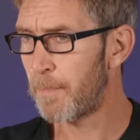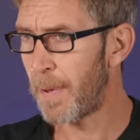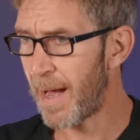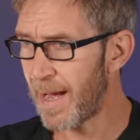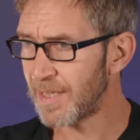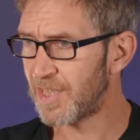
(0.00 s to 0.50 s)

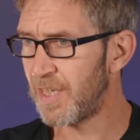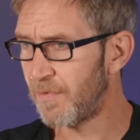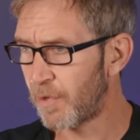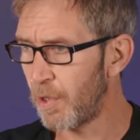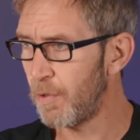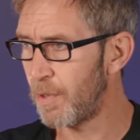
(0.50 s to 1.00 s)

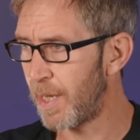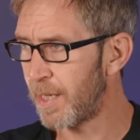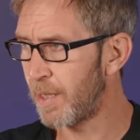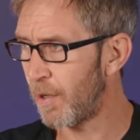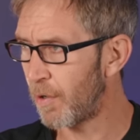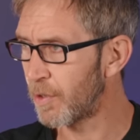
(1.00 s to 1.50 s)
passive
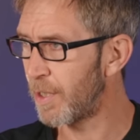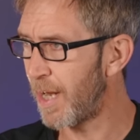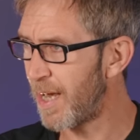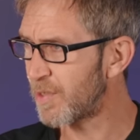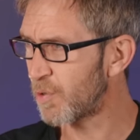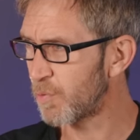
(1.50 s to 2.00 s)
cooling on an
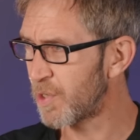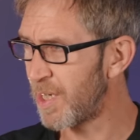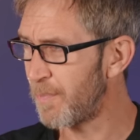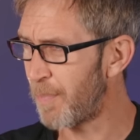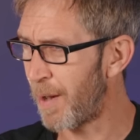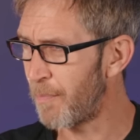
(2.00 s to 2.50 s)
air source
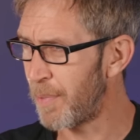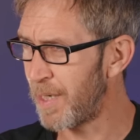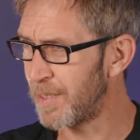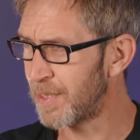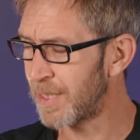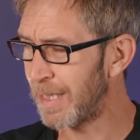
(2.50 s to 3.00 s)
heat pump
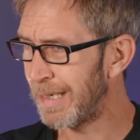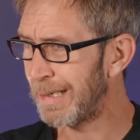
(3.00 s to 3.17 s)
is